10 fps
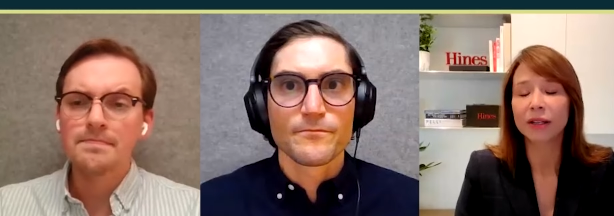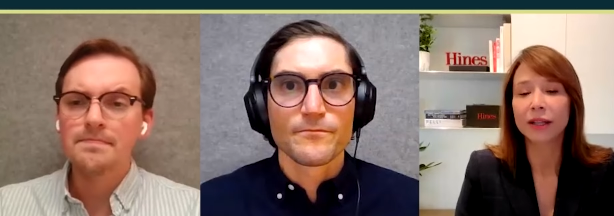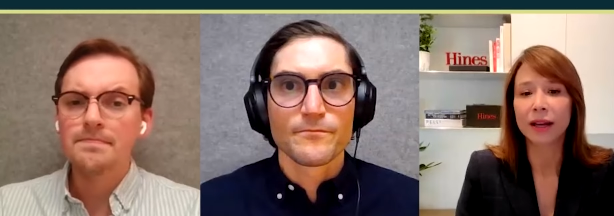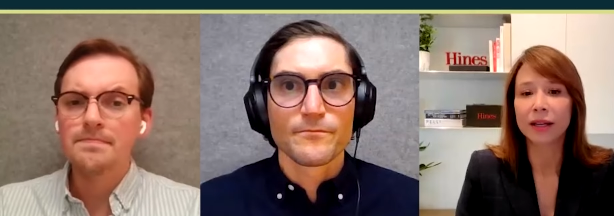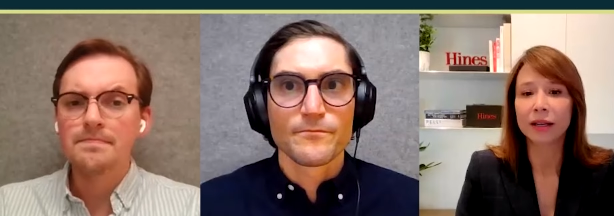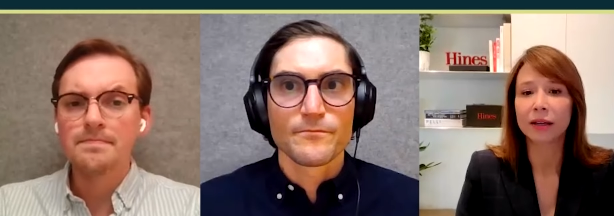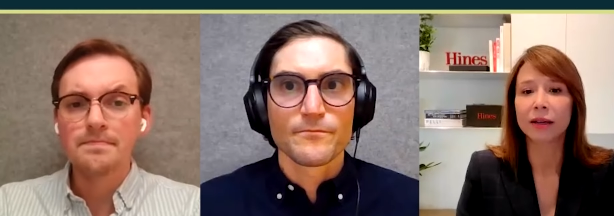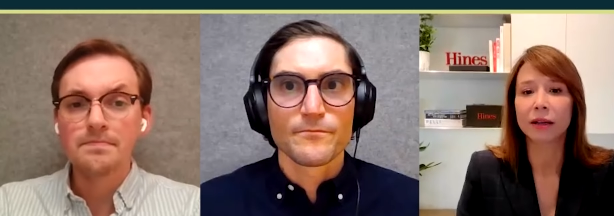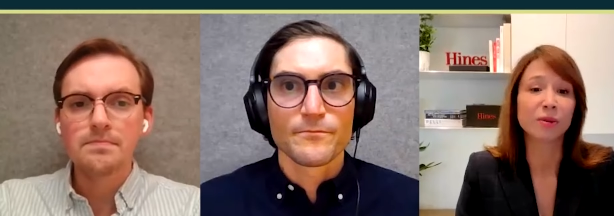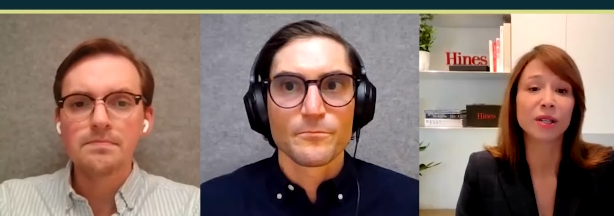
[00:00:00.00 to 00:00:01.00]
Speaker 1: acquired any
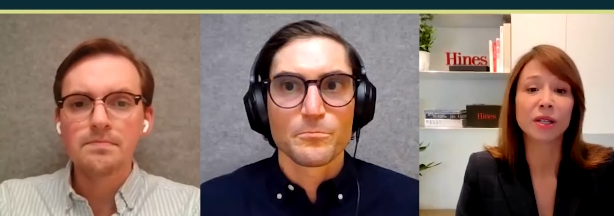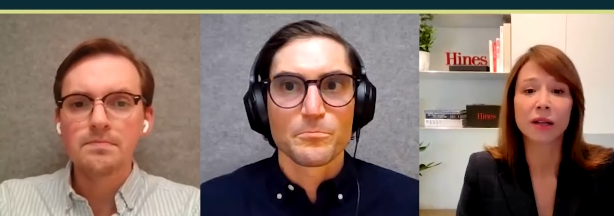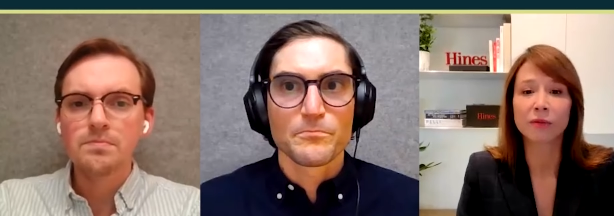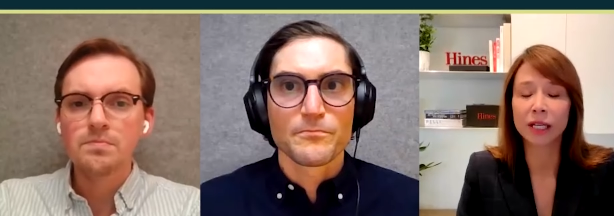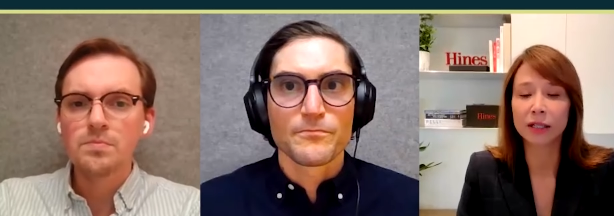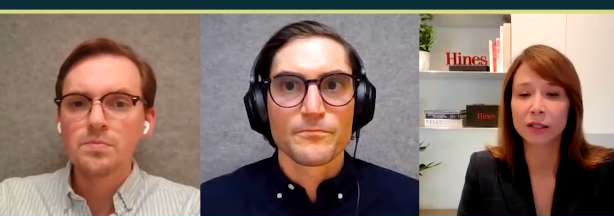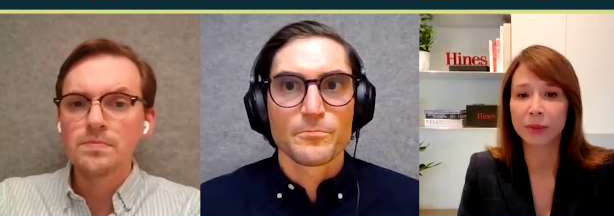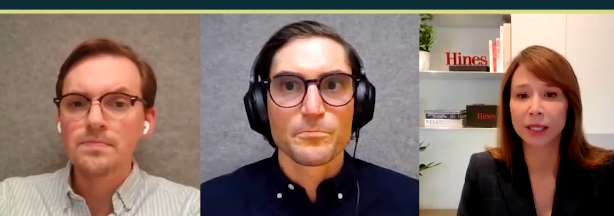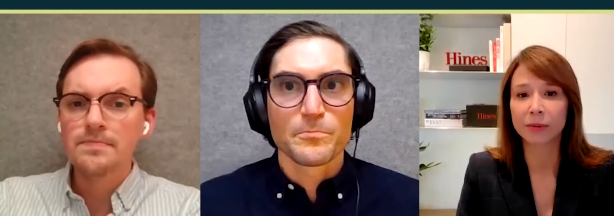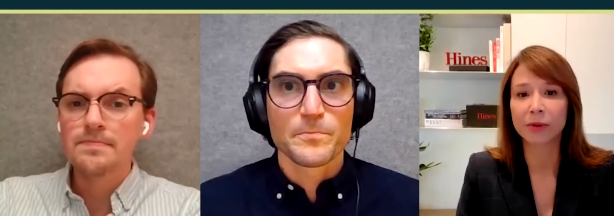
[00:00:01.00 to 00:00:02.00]
because we're not really
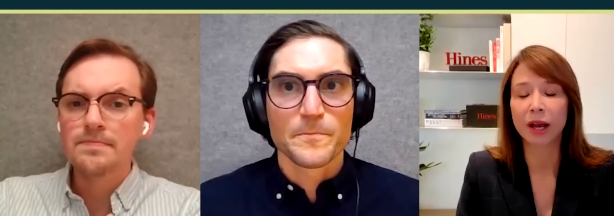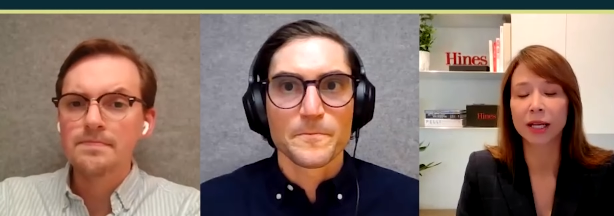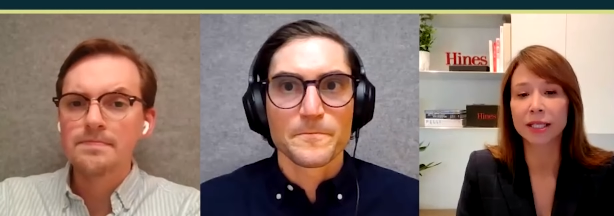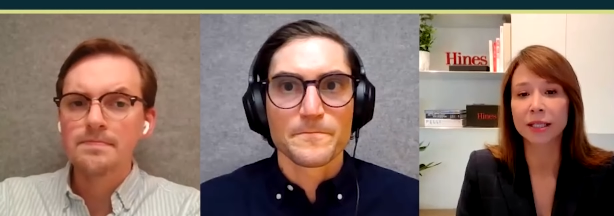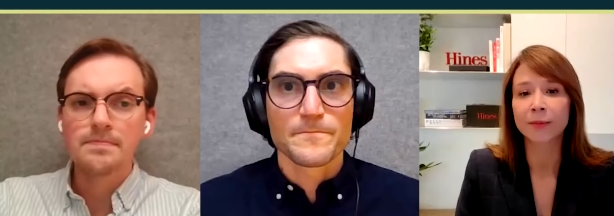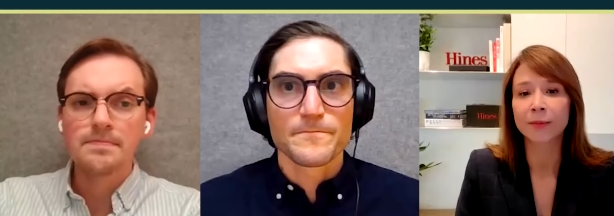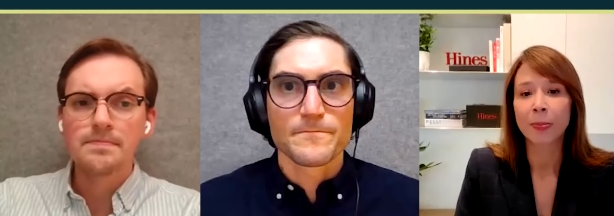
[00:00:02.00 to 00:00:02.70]
to see the price.